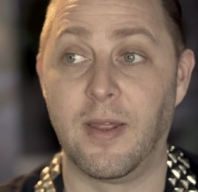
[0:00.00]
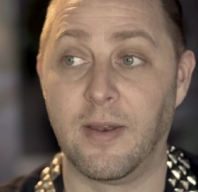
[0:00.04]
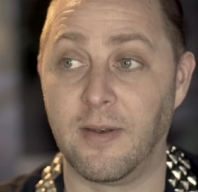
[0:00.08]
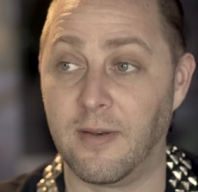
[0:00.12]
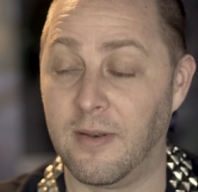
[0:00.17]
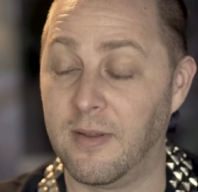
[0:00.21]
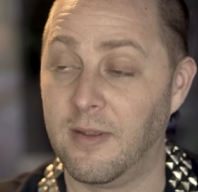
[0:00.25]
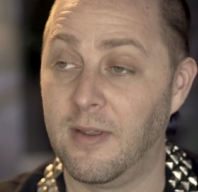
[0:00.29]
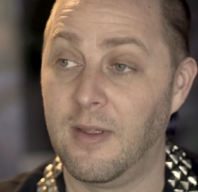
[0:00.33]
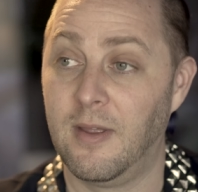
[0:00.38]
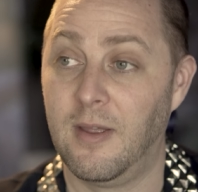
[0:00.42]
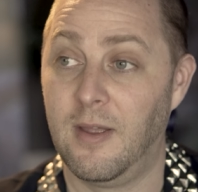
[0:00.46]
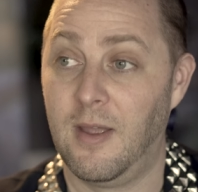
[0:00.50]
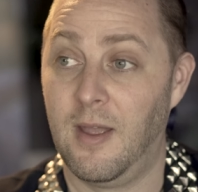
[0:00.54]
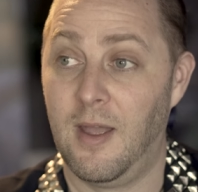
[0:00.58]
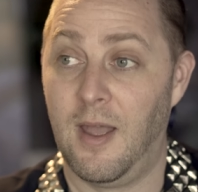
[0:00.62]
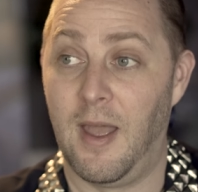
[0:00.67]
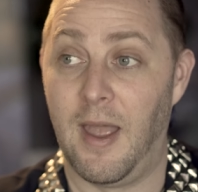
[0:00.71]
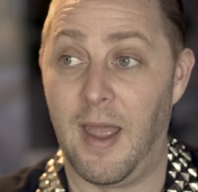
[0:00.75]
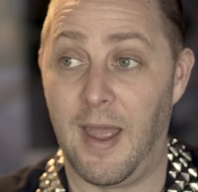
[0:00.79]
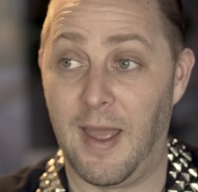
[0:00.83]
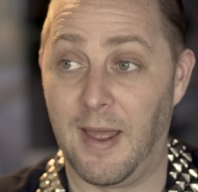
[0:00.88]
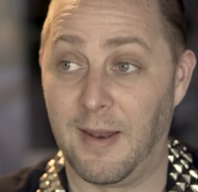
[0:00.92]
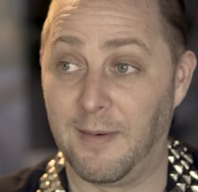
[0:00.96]
And
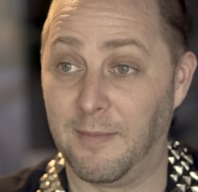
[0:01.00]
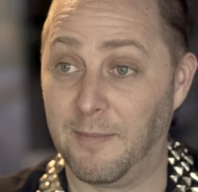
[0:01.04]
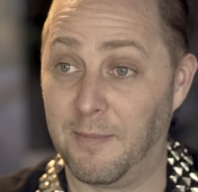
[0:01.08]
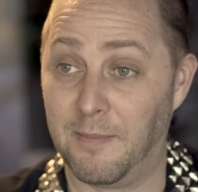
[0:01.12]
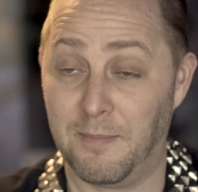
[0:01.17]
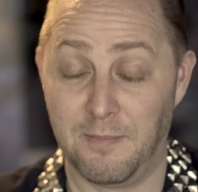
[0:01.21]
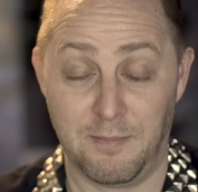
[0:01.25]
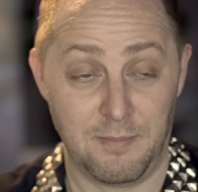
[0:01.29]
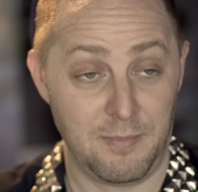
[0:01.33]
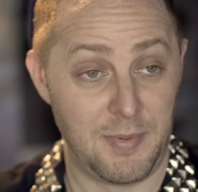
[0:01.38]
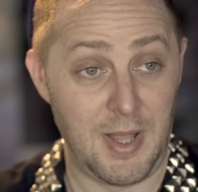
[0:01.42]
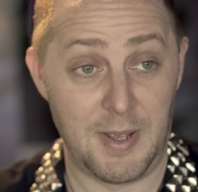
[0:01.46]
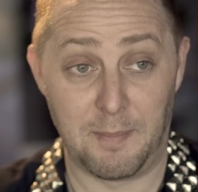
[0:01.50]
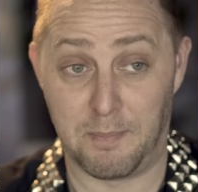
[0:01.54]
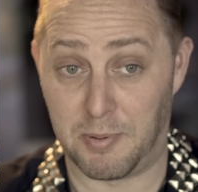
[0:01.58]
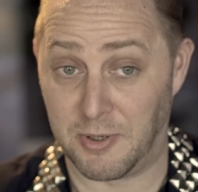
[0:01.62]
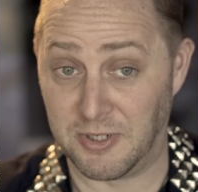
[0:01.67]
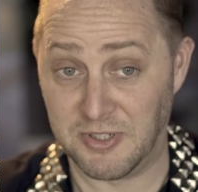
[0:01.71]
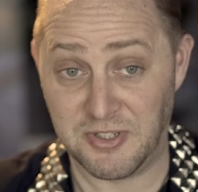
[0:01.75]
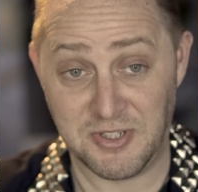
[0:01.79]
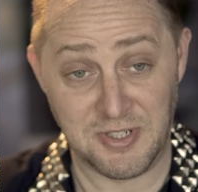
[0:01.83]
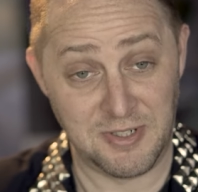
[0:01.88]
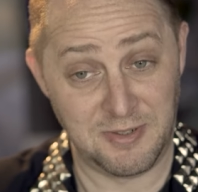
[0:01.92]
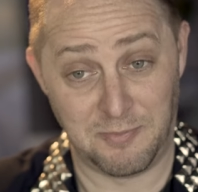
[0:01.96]
and let
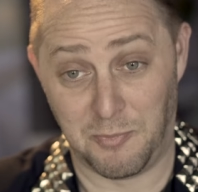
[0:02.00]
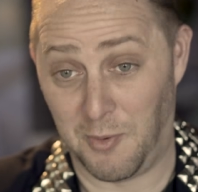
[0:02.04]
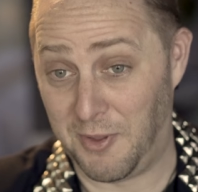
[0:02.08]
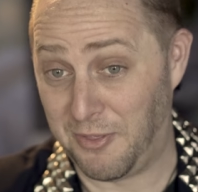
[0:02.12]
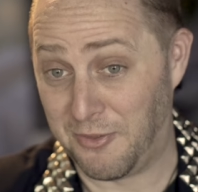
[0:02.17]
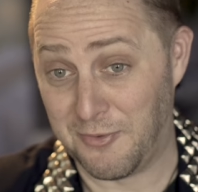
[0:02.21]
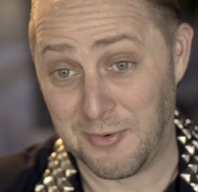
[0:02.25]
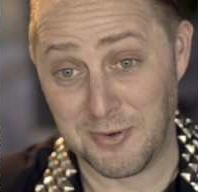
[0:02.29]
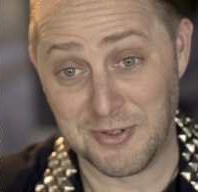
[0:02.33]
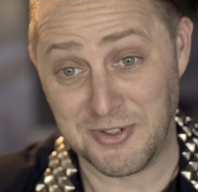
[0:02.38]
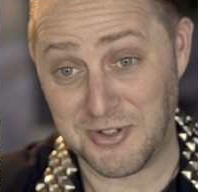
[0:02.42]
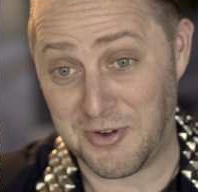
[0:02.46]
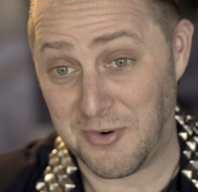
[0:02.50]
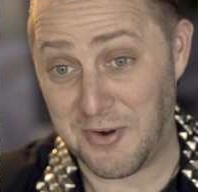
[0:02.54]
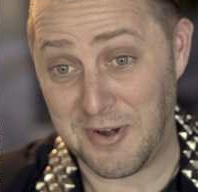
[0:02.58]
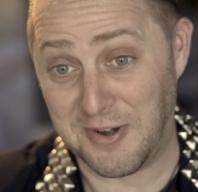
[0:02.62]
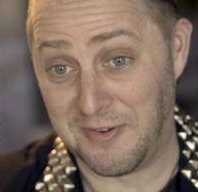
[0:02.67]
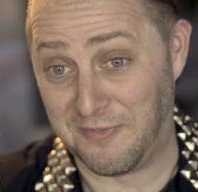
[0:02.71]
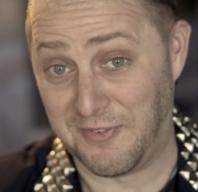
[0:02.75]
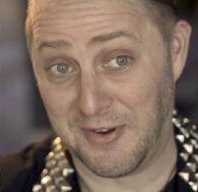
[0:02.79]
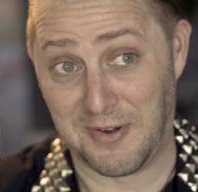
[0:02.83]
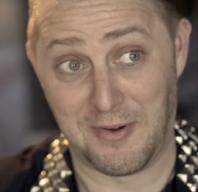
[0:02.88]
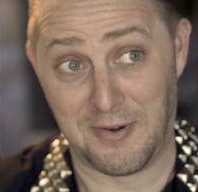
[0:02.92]
Percy went through a story to